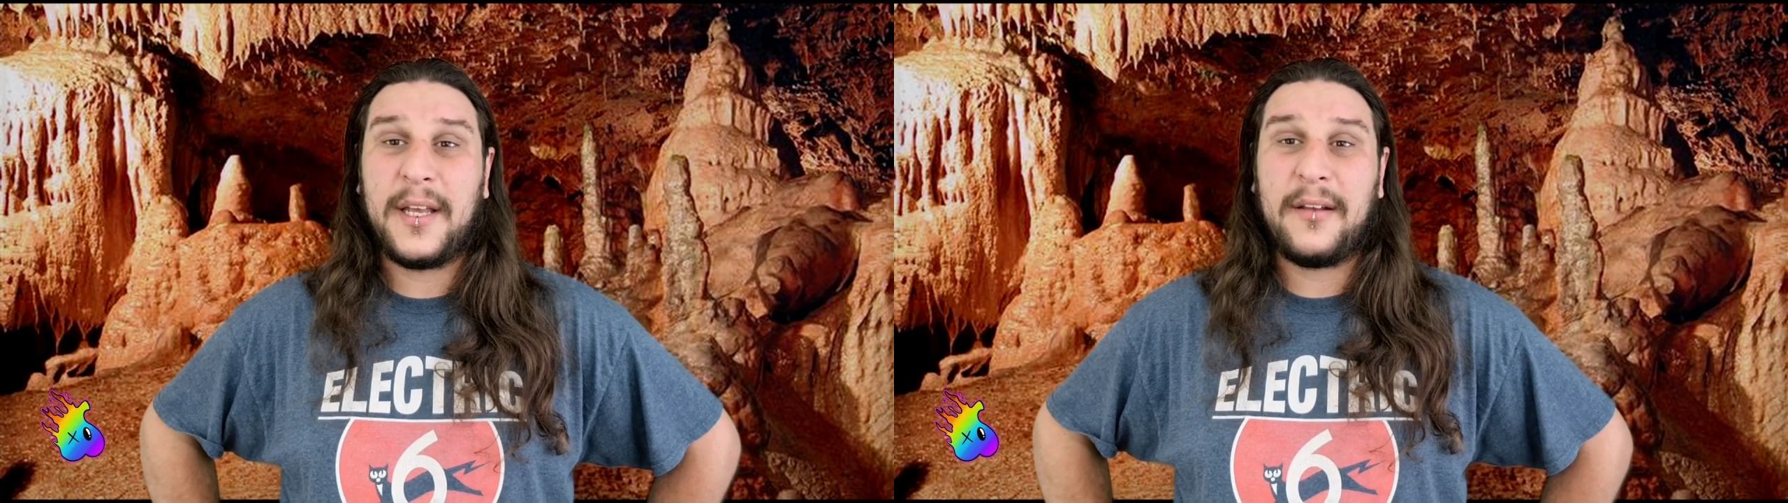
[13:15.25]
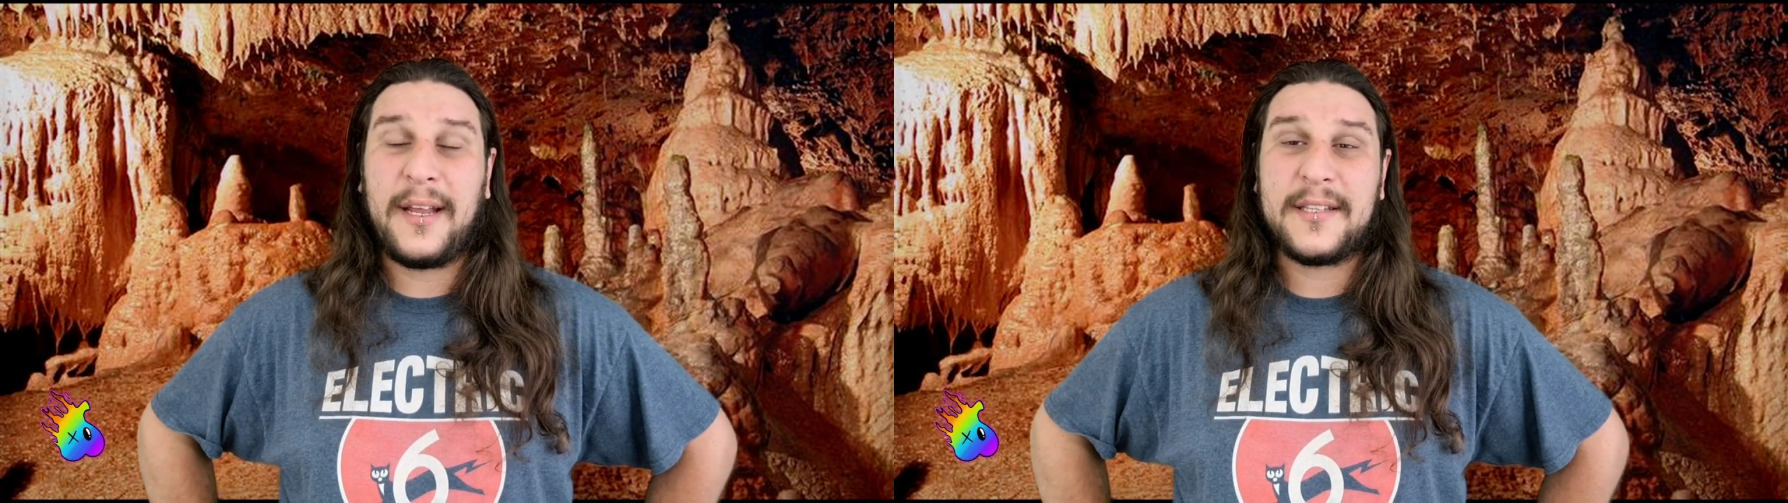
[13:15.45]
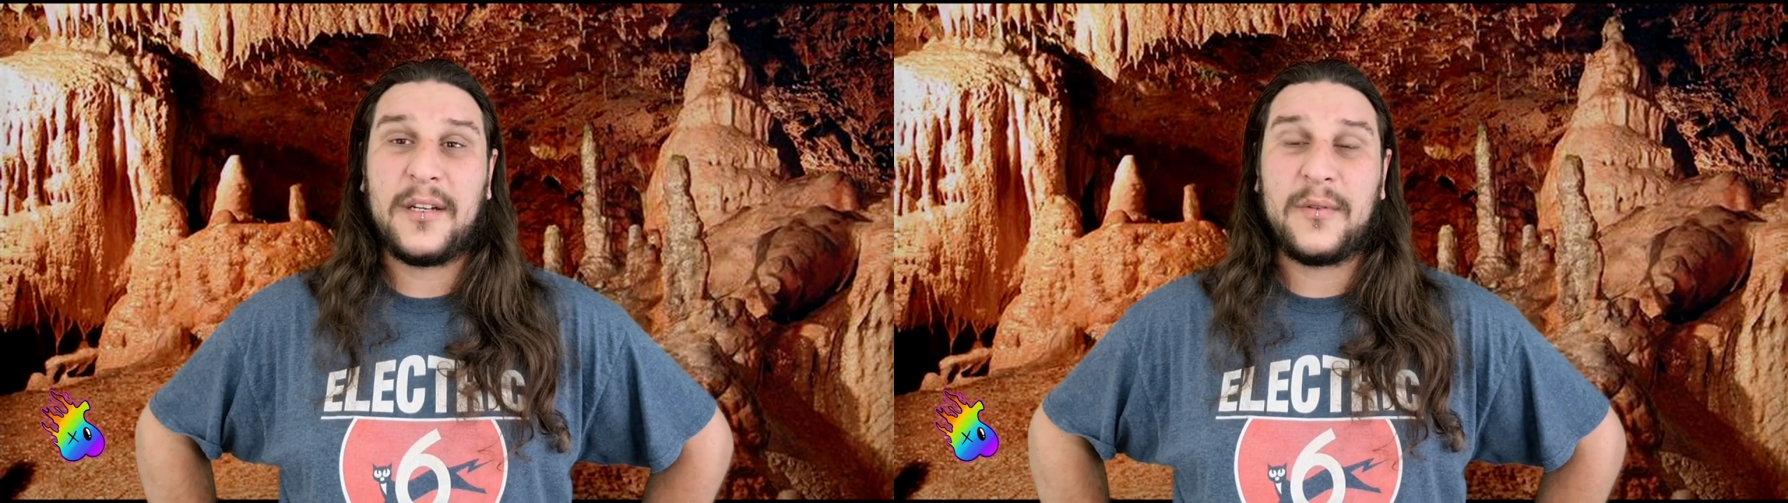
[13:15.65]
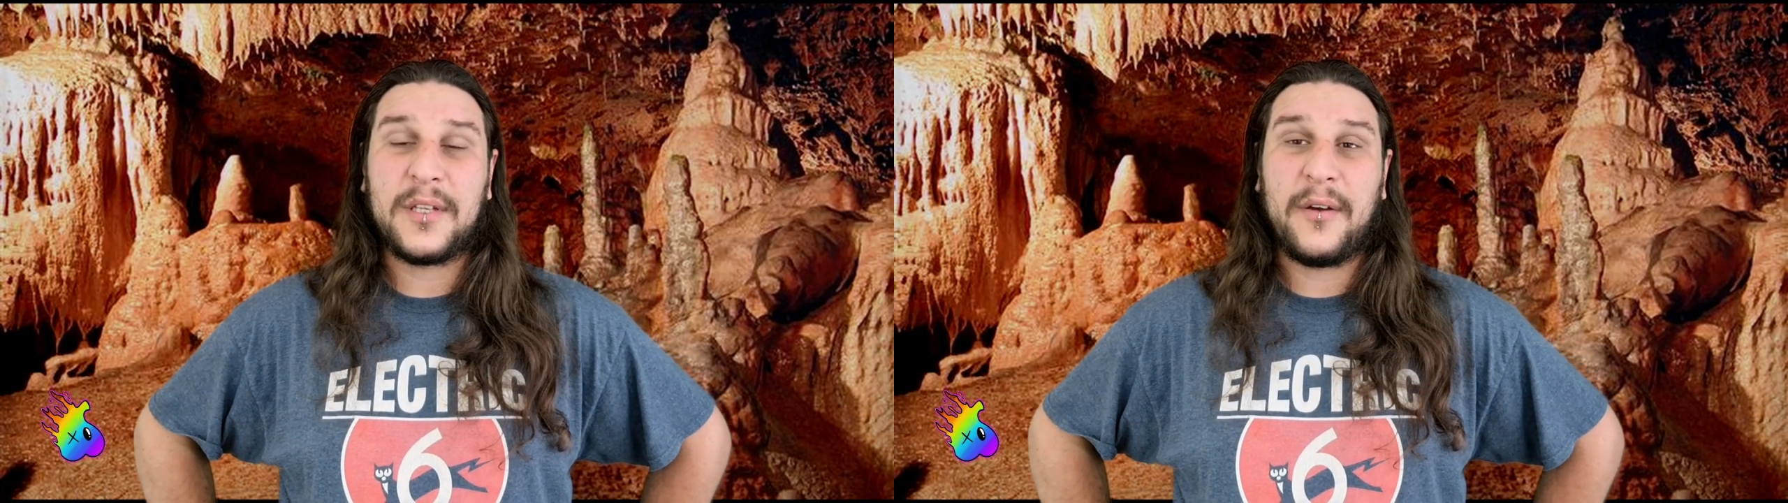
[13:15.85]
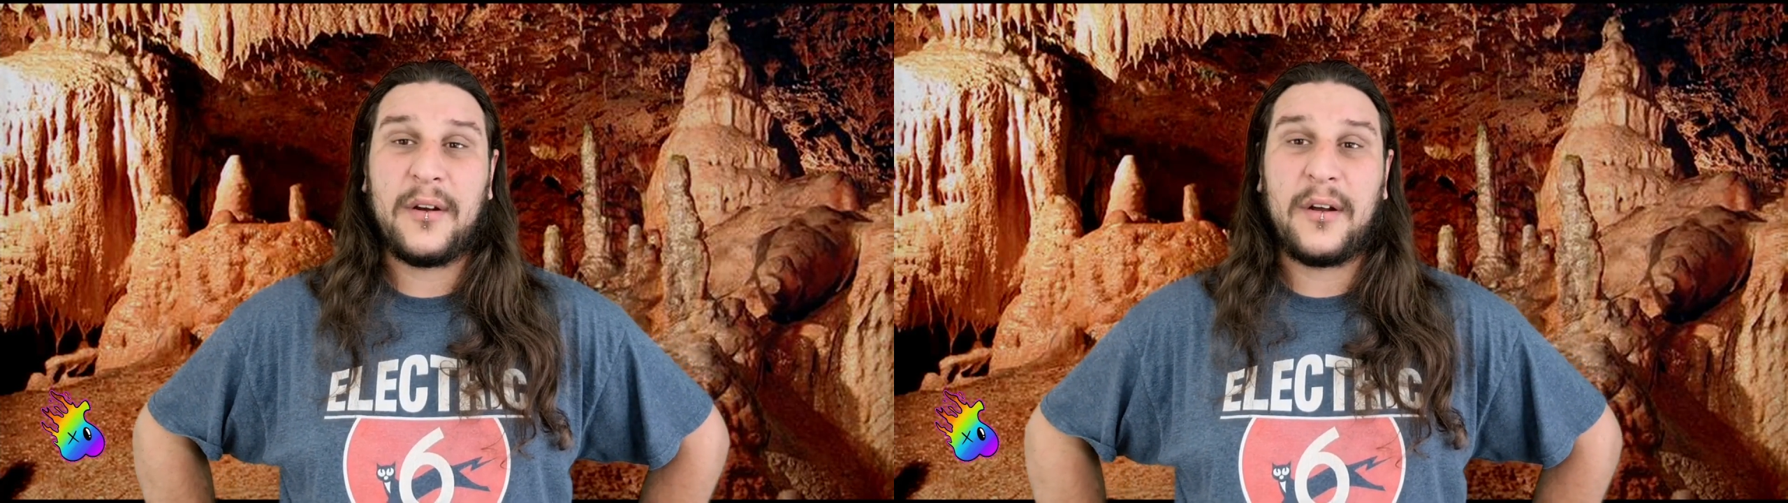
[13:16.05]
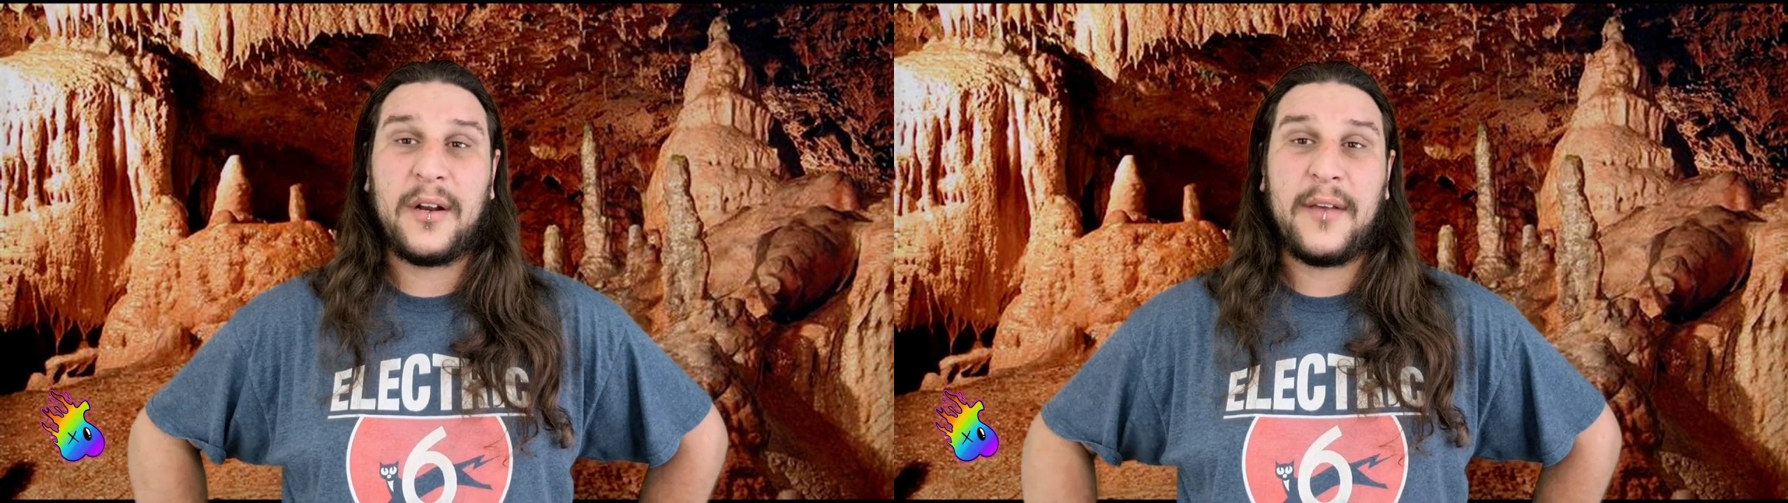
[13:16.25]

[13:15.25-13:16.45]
Let us know what's going on.